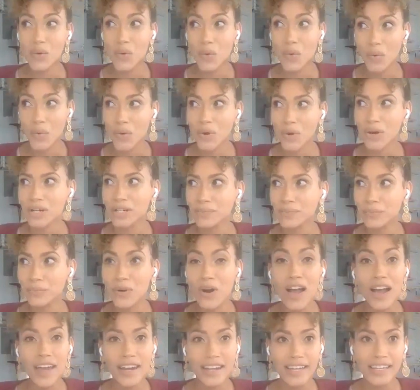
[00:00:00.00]
or
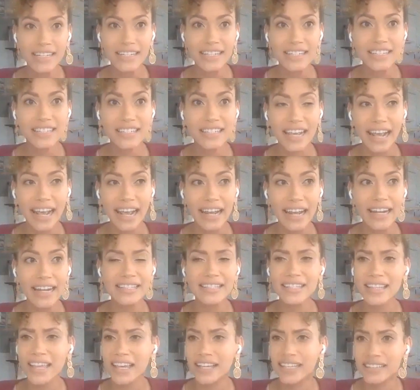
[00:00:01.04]
product? And it's
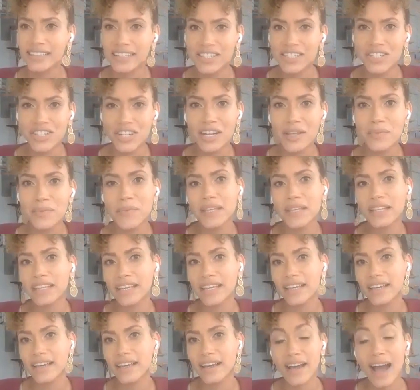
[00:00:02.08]
like
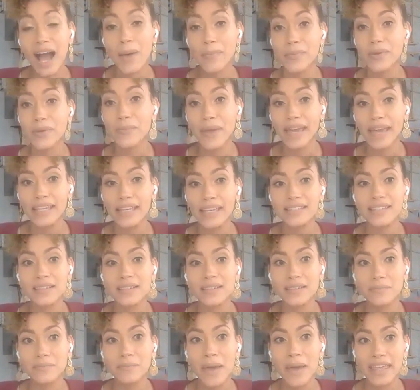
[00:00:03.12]
legitimately a copy paste
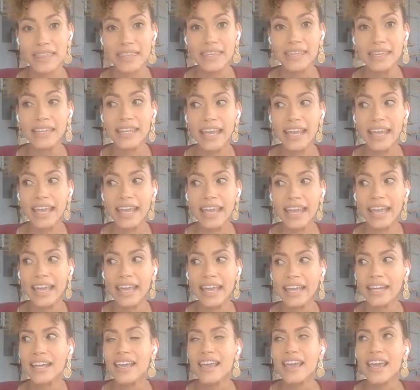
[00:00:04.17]
method. And
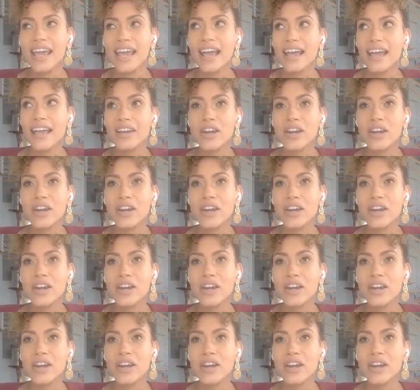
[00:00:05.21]
you